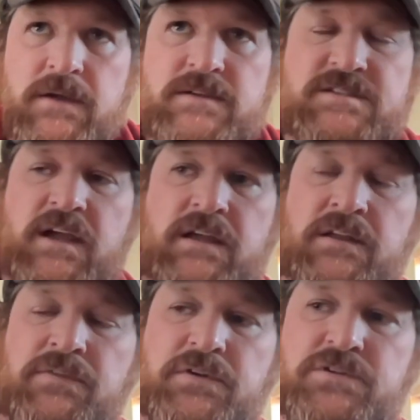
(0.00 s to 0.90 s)

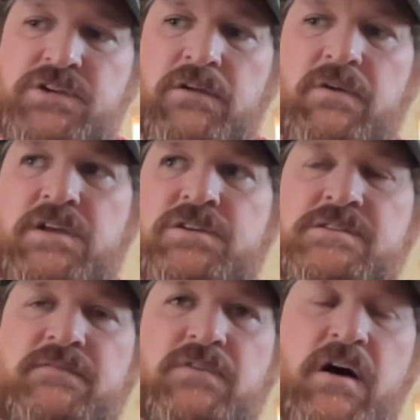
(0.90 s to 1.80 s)
second and third
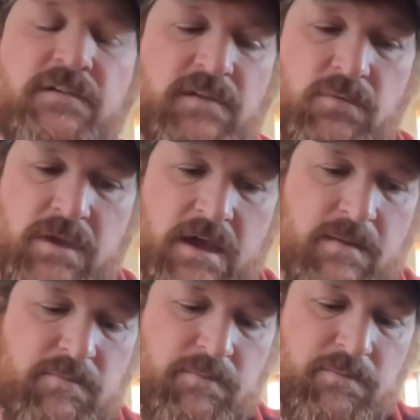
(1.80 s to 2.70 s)
generations of dogs that we
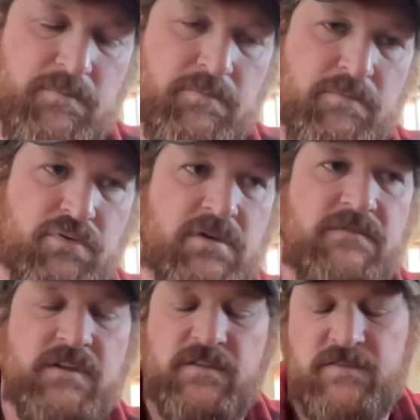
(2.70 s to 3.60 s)
had
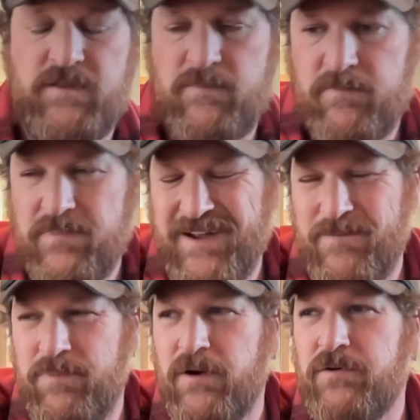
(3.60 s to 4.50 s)
previously kind
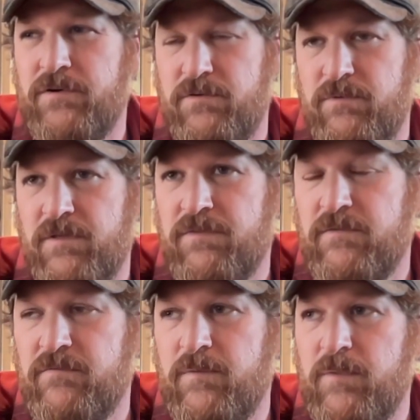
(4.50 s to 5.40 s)
of partnered with
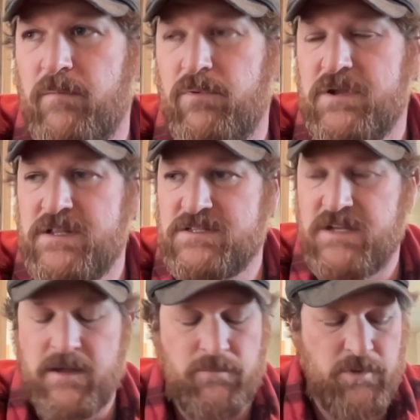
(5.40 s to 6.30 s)
from a breeding
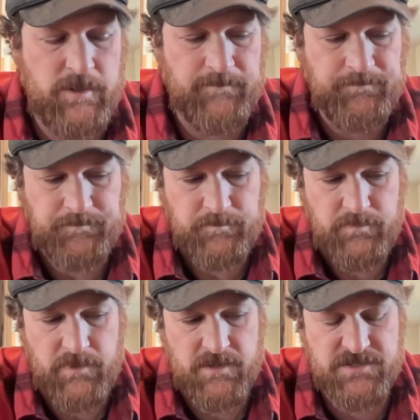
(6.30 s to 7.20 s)
standpoint.
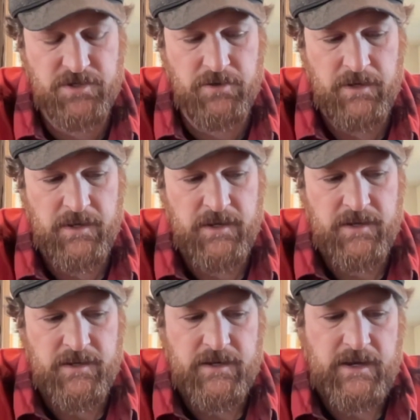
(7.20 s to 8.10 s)
So
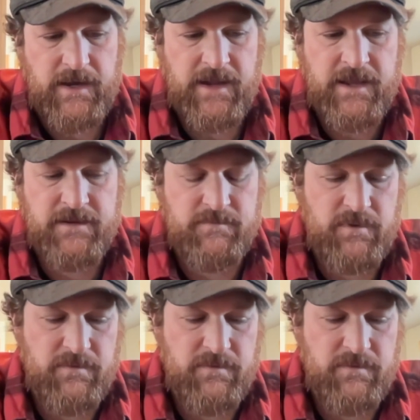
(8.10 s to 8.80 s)
I had